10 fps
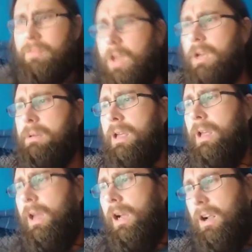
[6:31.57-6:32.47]

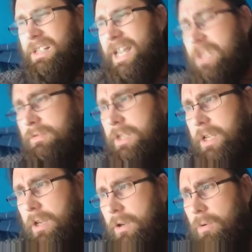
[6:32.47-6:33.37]
Got a test
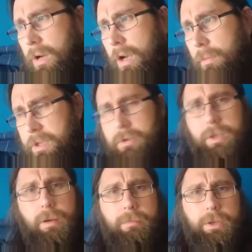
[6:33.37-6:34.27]
video I'll be doing
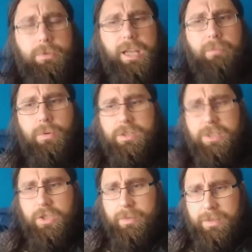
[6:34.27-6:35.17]
it on my new camera, which
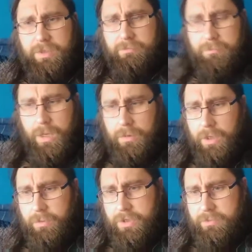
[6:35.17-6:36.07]
is coming
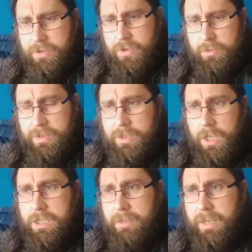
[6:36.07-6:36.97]
tomorrow, which I'm super
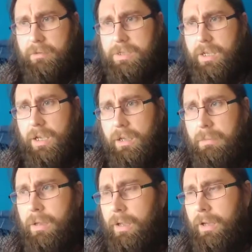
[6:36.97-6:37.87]
psyched about.
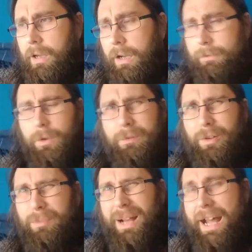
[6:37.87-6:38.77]
I've gone
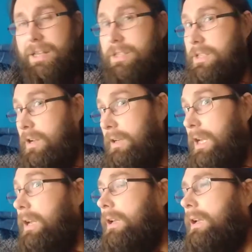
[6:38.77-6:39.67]
for a
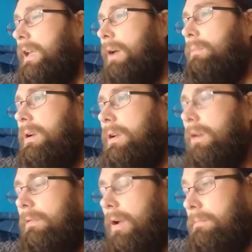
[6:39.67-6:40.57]
Panasonic camera.
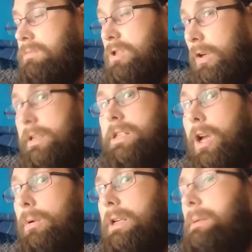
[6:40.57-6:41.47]
Sorry,
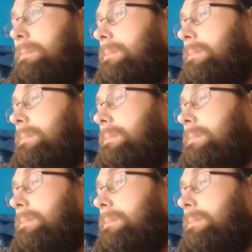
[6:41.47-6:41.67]
Sony.